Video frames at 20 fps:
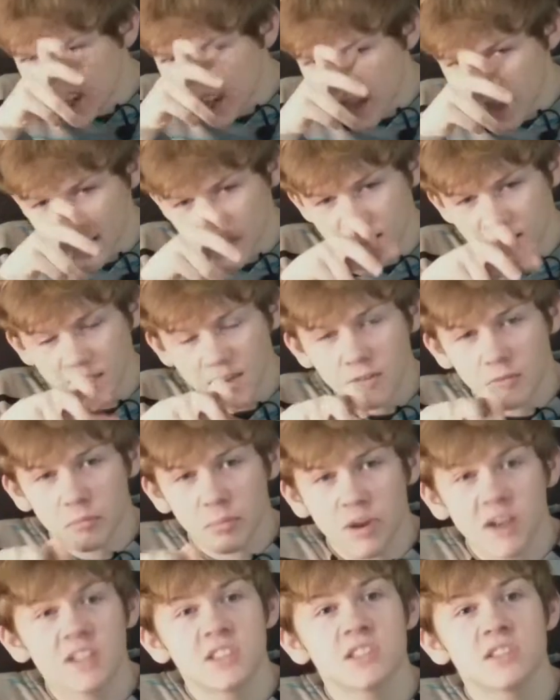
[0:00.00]
like kind
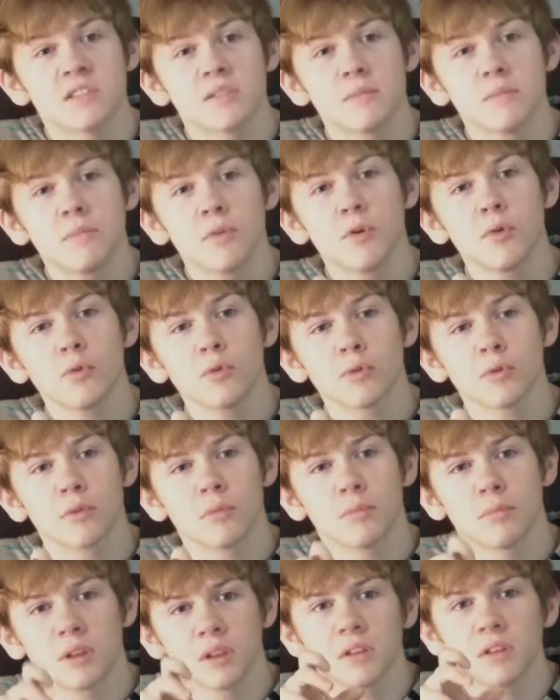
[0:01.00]
of bites them
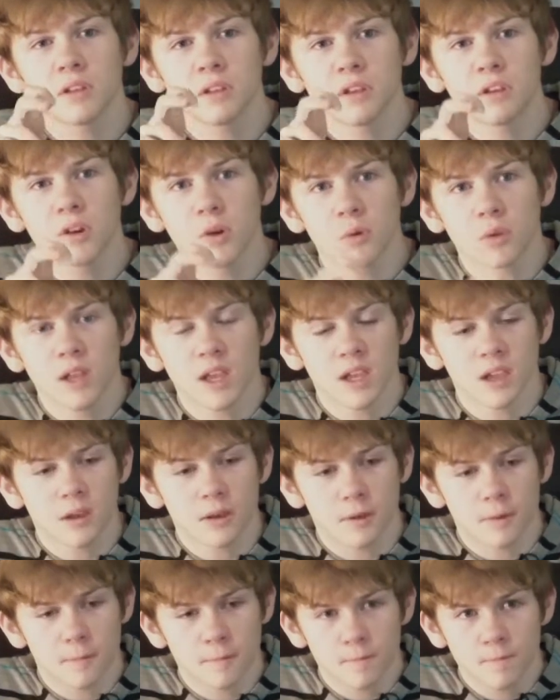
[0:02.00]
both, but you know, like
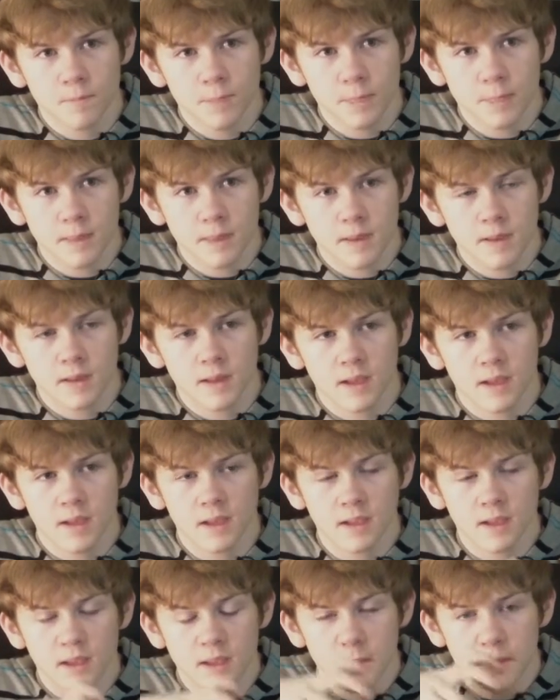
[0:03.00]

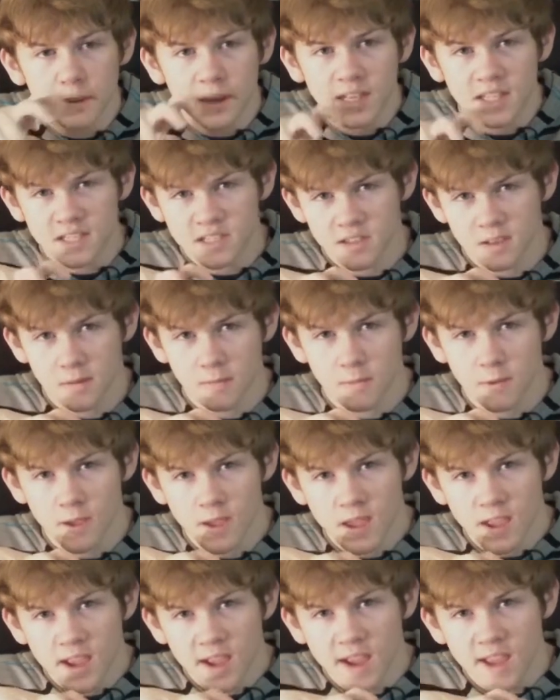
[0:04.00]
he bites them
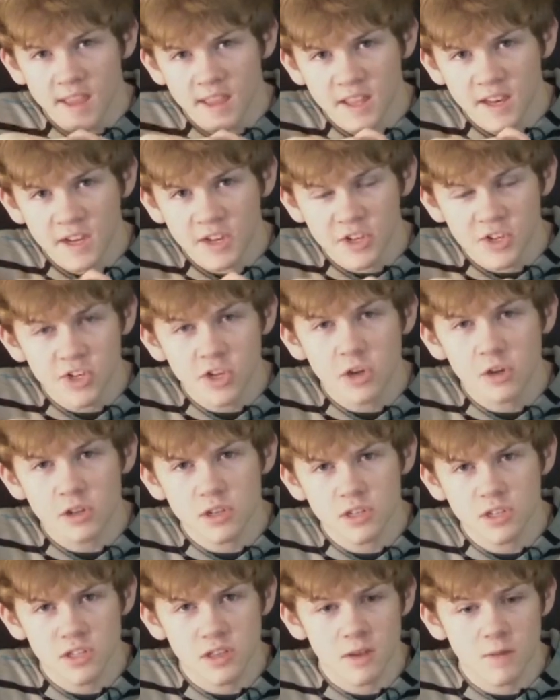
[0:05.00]
and then he
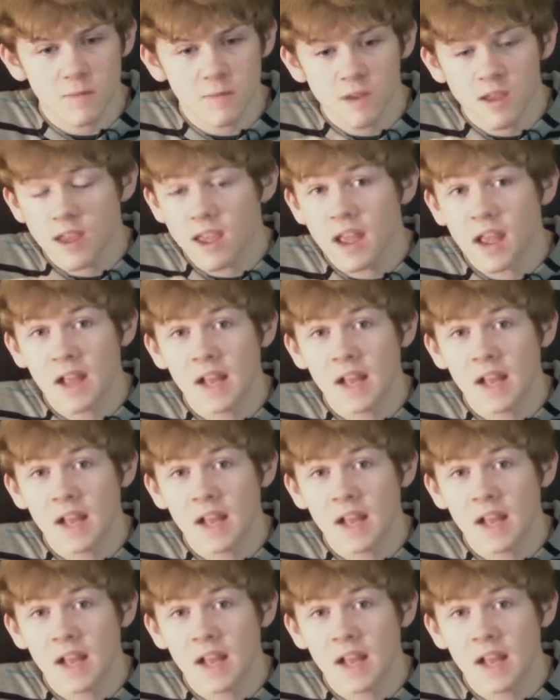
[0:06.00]
shocks them